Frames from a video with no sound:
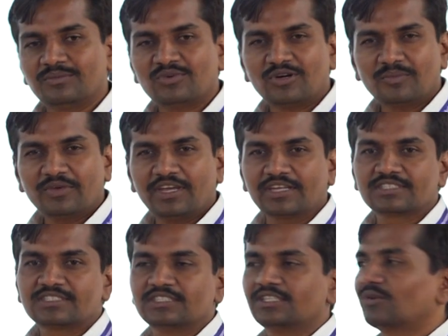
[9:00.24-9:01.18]
f of
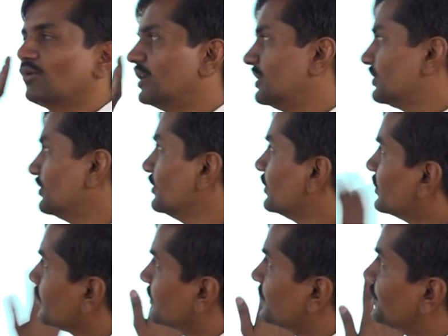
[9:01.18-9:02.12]
x is equal to
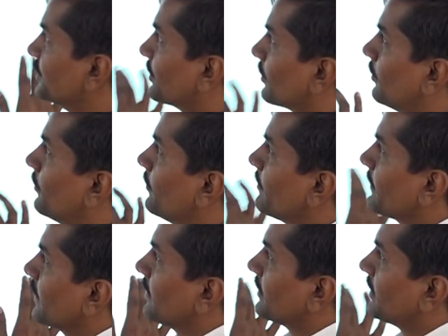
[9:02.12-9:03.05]
0.
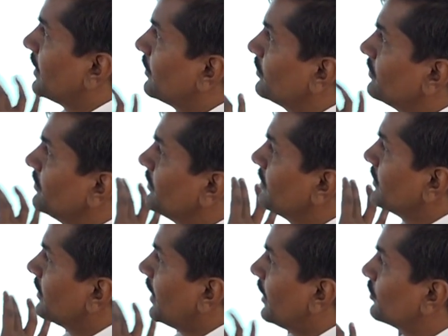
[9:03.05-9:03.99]
Now
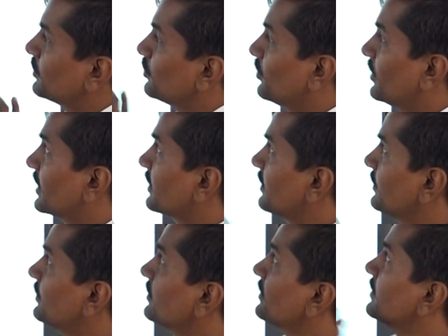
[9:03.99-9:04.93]
how to work
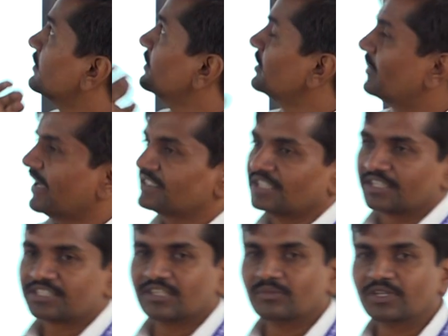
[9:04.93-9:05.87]
the
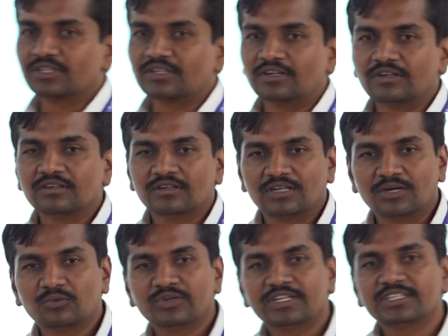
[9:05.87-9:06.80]
bisection method?
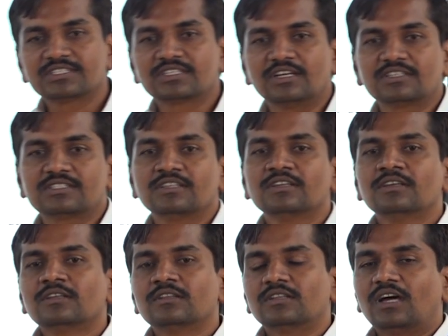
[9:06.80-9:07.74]
Now we discuss
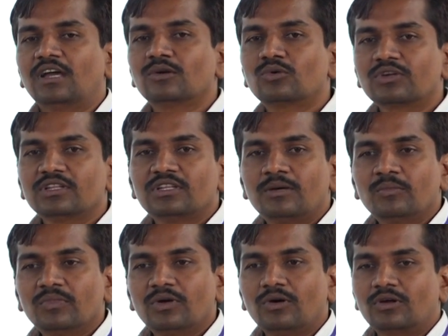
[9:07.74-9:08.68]
the
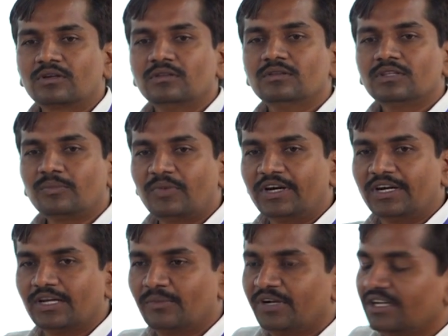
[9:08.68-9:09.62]
algorithm or the
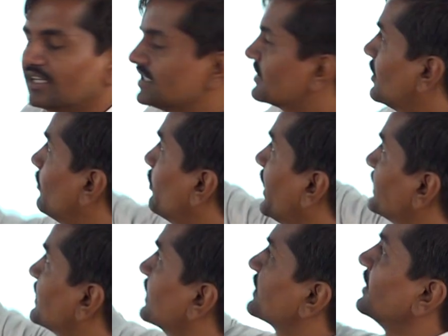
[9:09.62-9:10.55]
fundamentals of
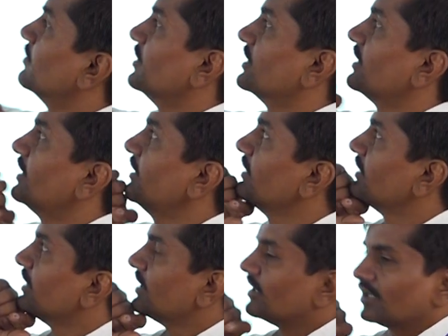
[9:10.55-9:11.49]
bisection method.
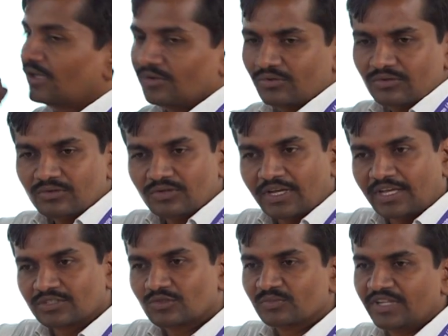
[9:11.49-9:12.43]
Now
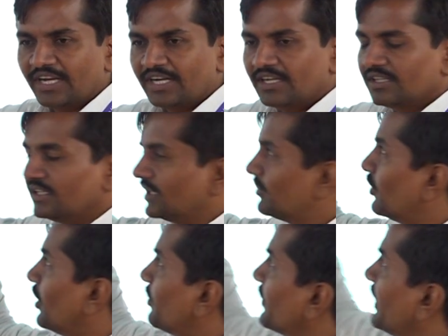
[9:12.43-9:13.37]
assume that f
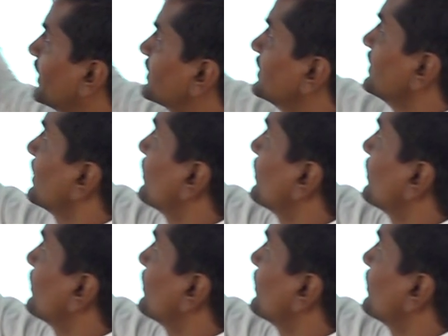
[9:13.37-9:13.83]
of x is